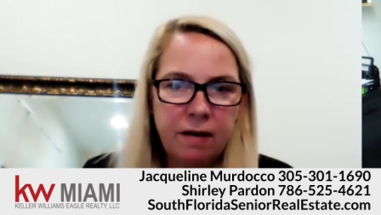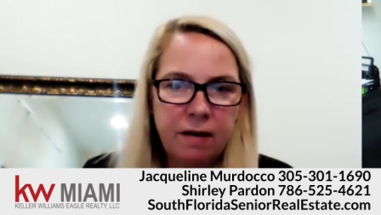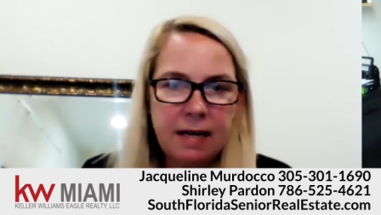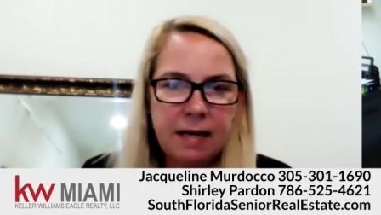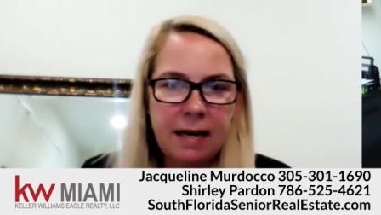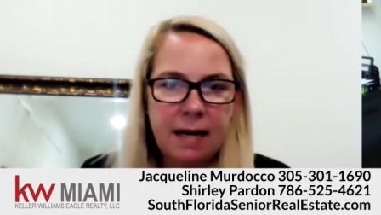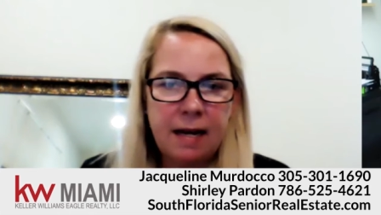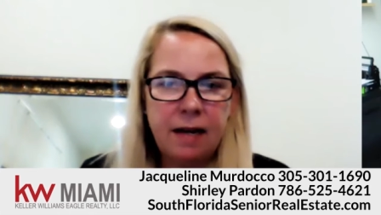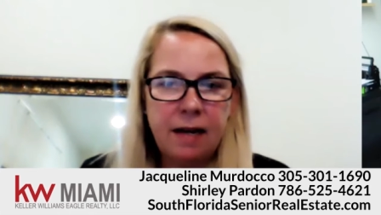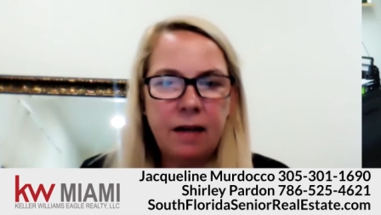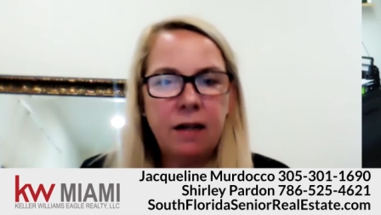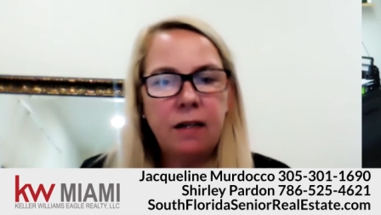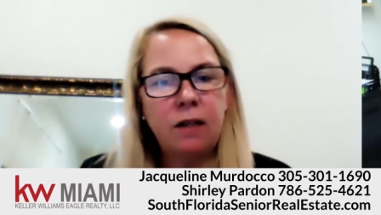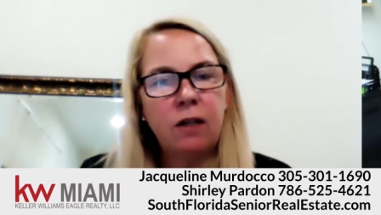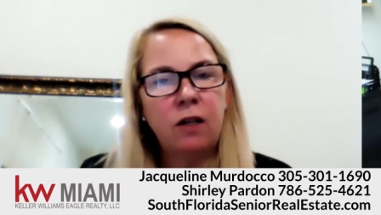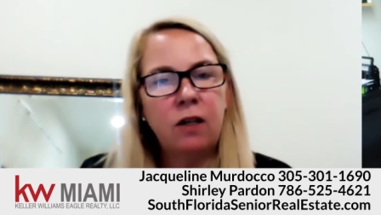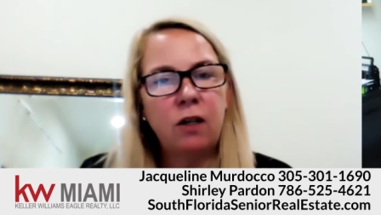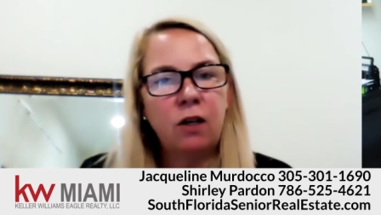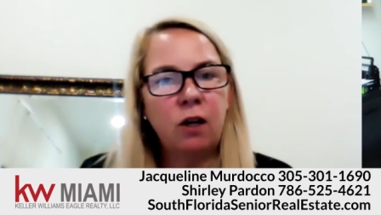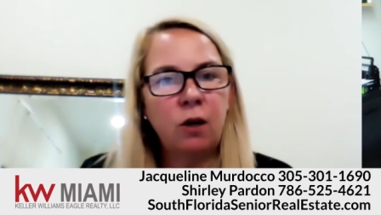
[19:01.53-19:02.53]
day
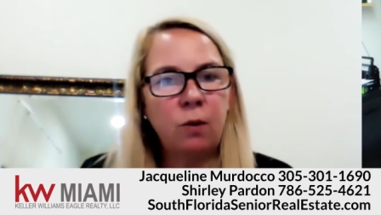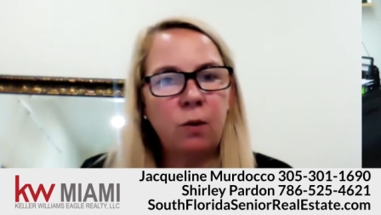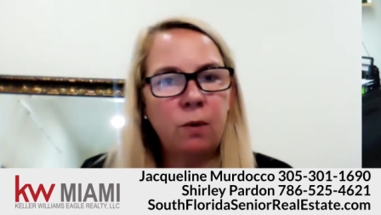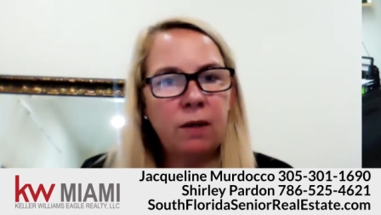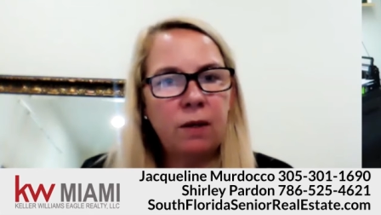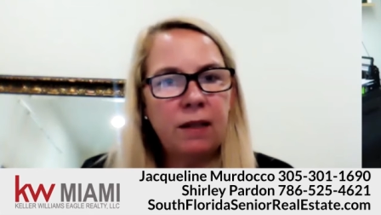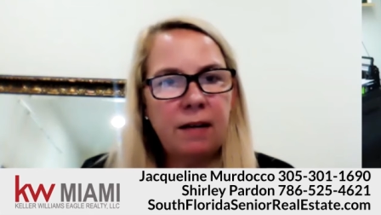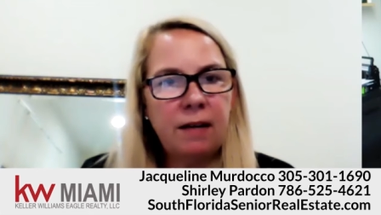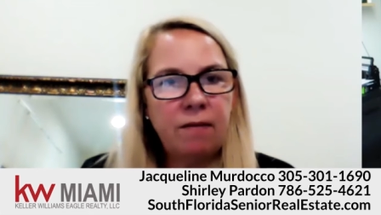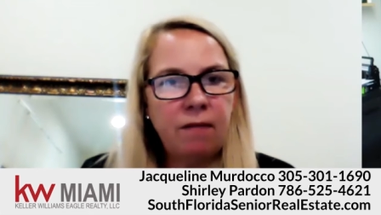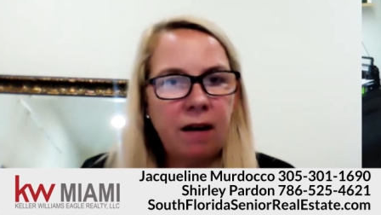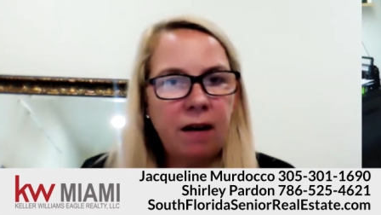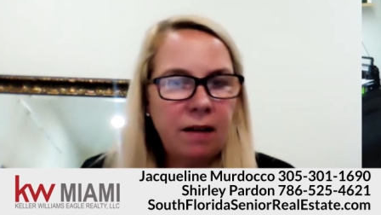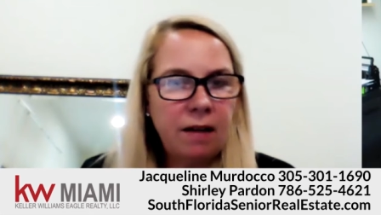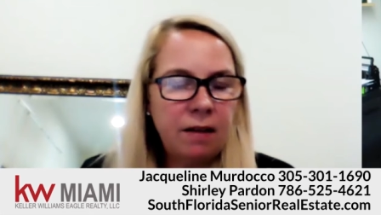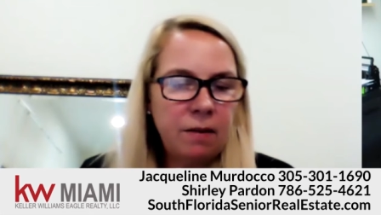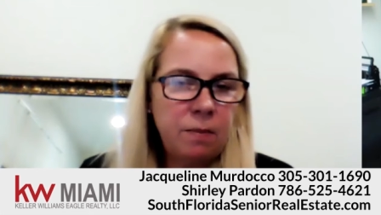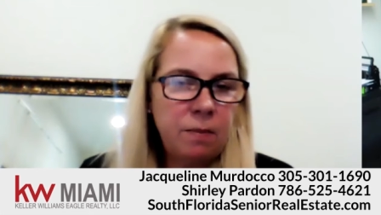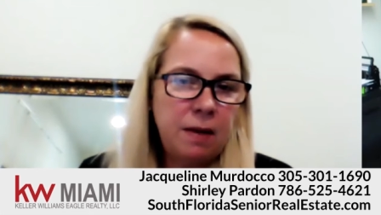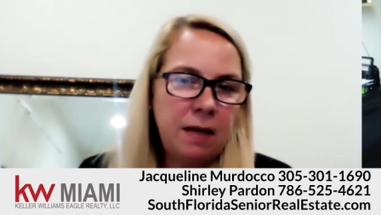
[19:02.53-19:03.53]
or would they
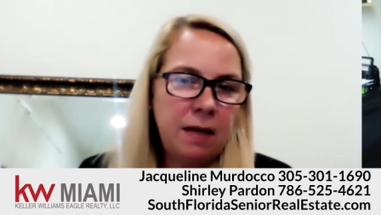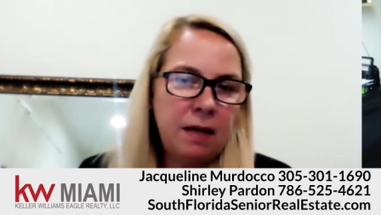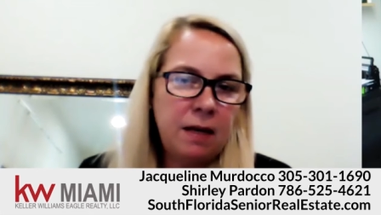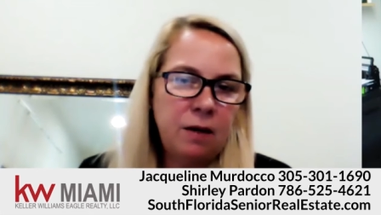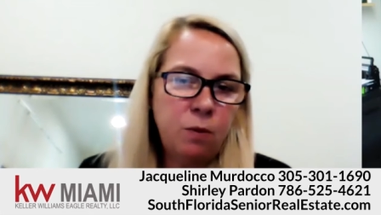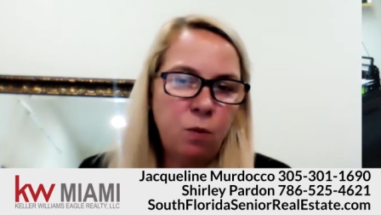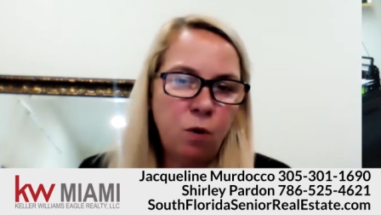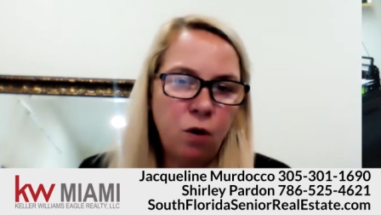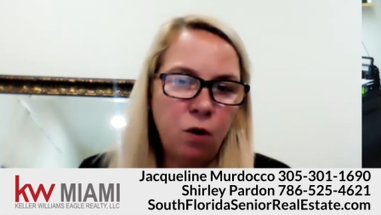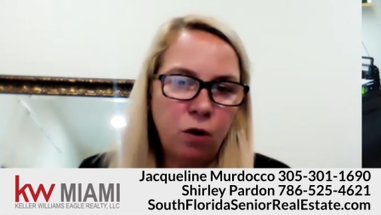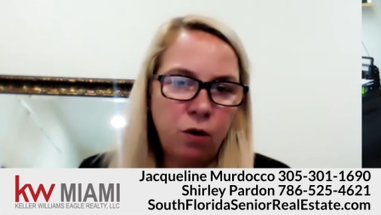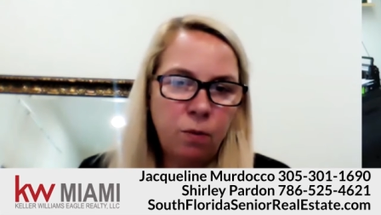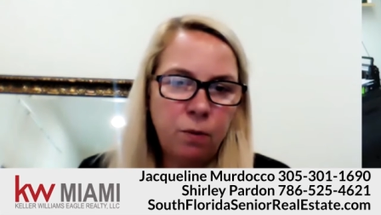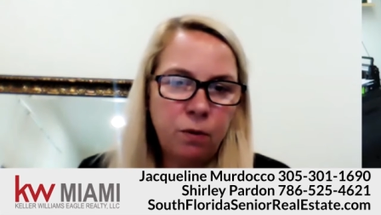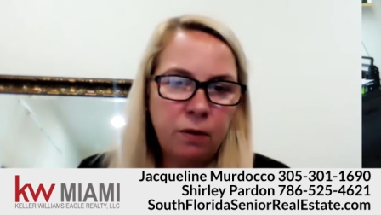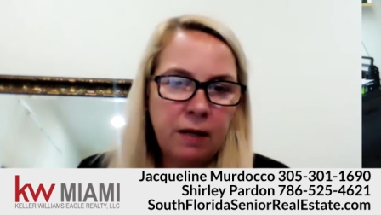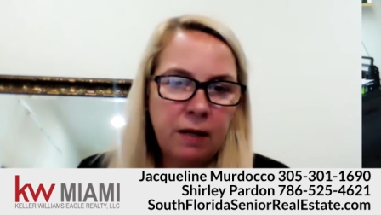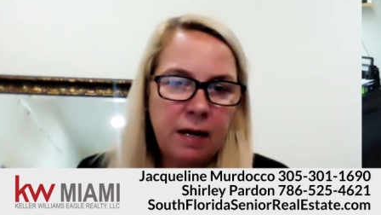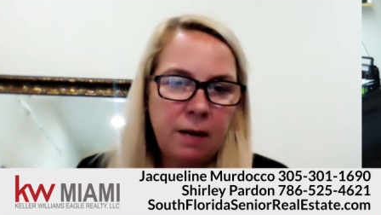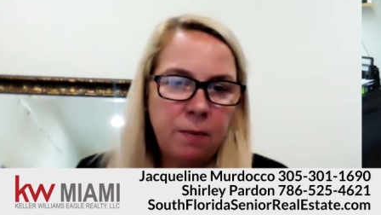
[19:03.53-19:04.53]
rather be in a
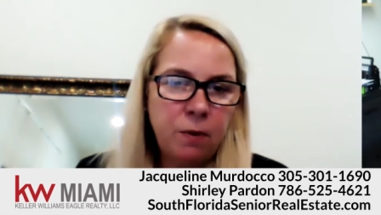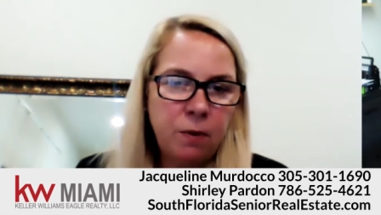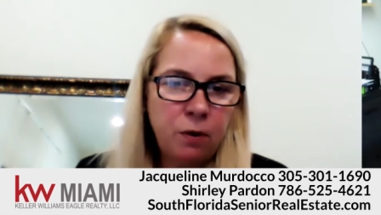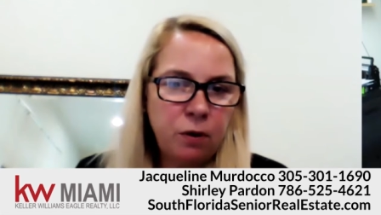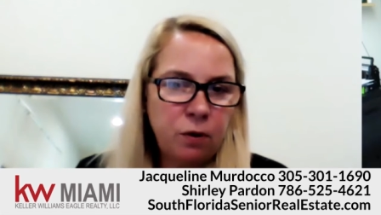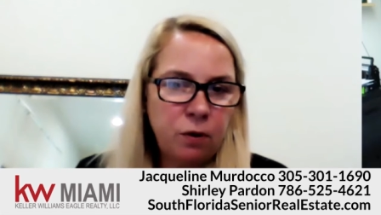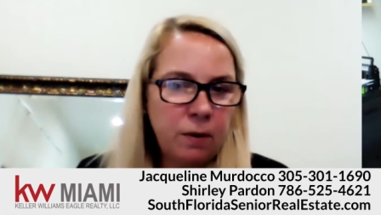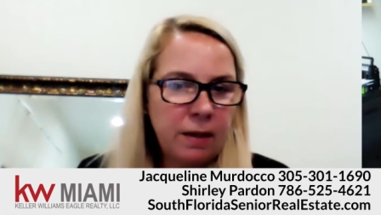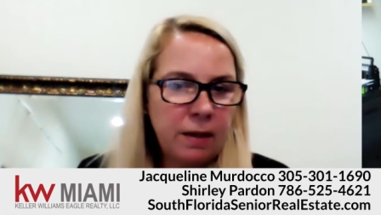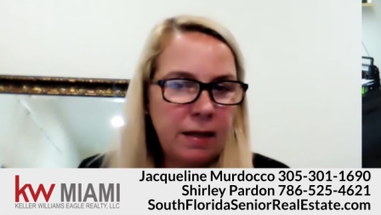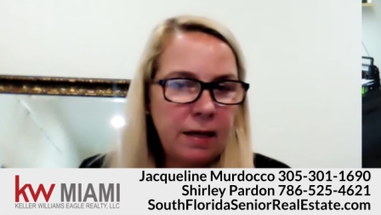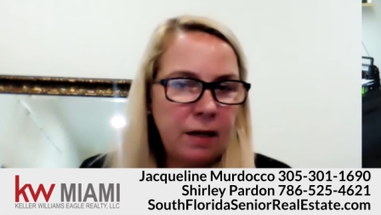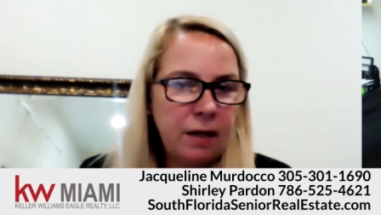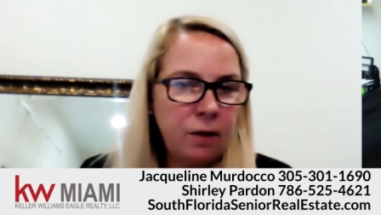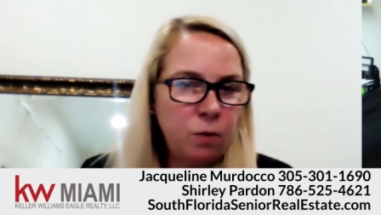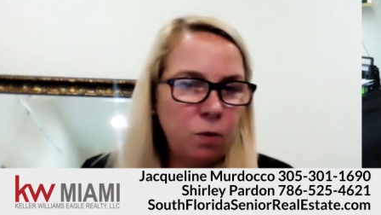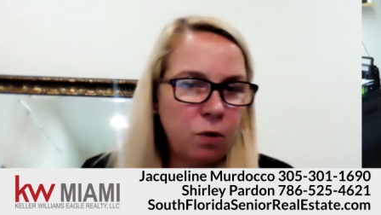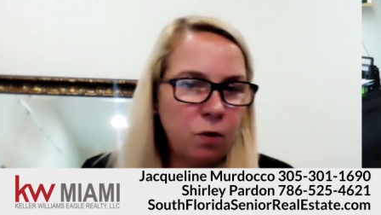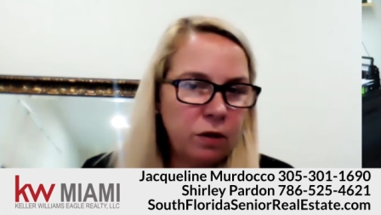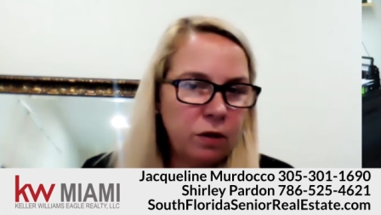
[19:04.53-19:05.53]
walkable neighborhood where they
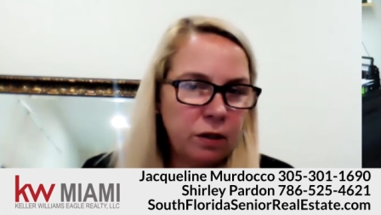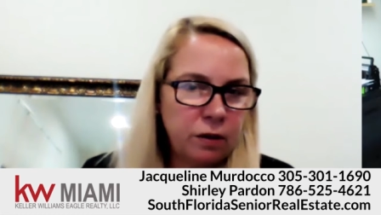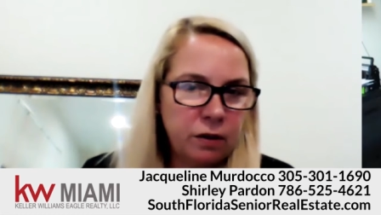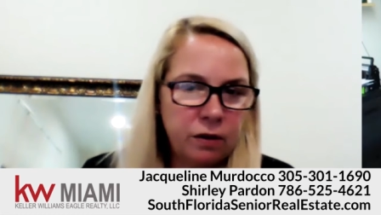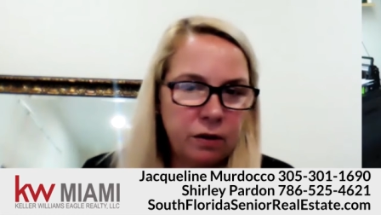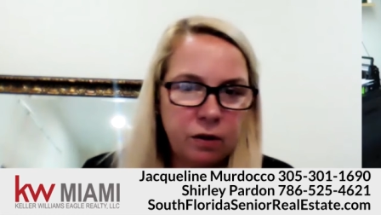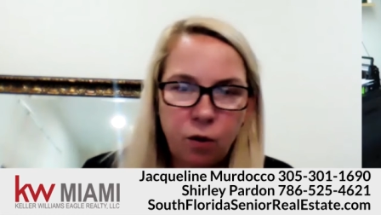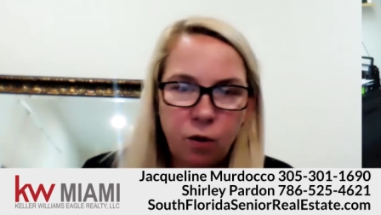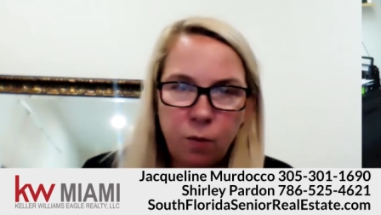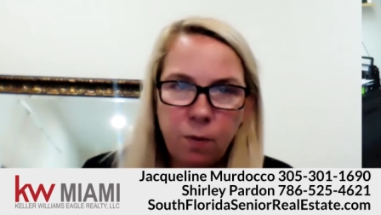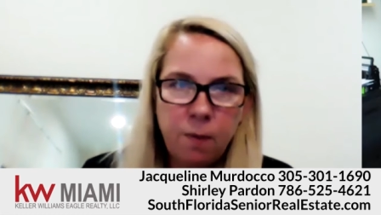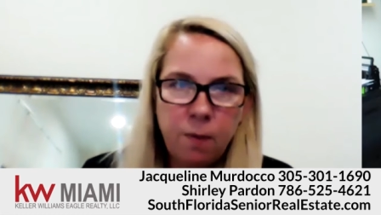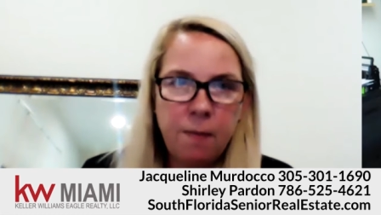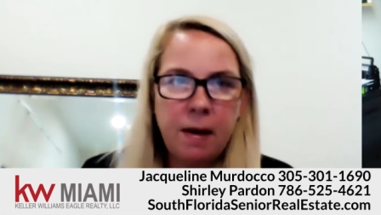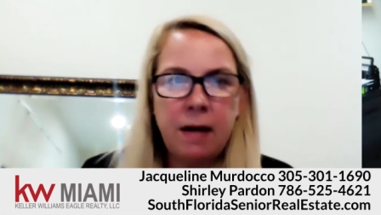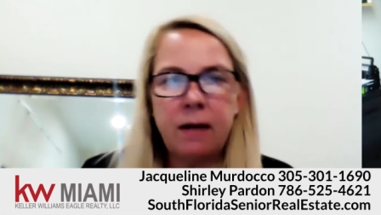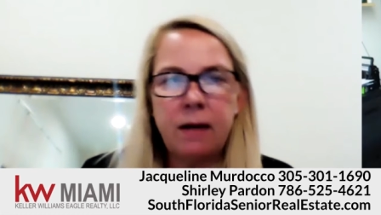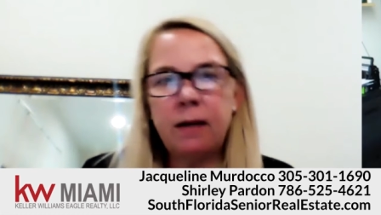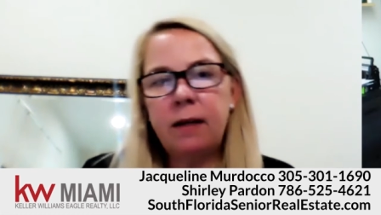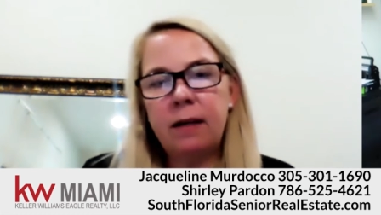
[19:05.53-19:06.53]
could walk to the
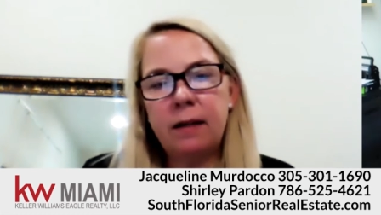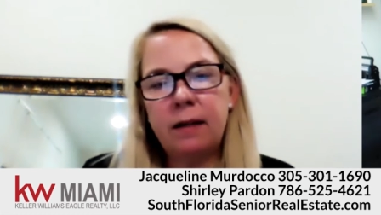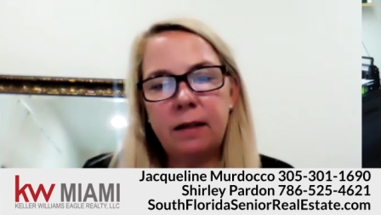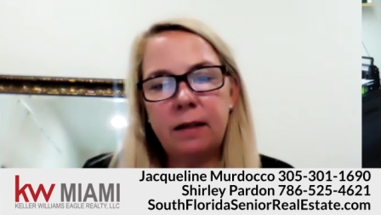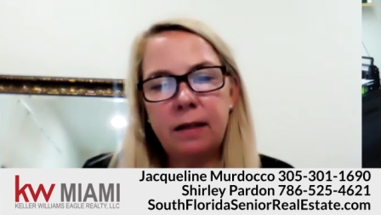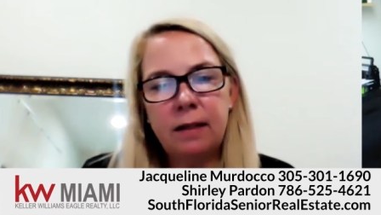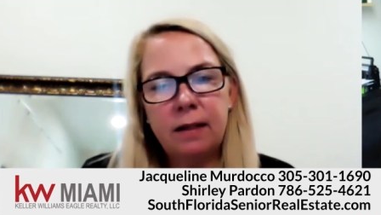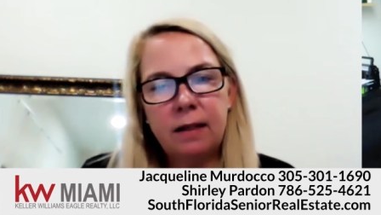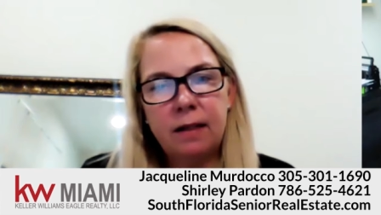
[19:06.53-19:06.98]
supermarket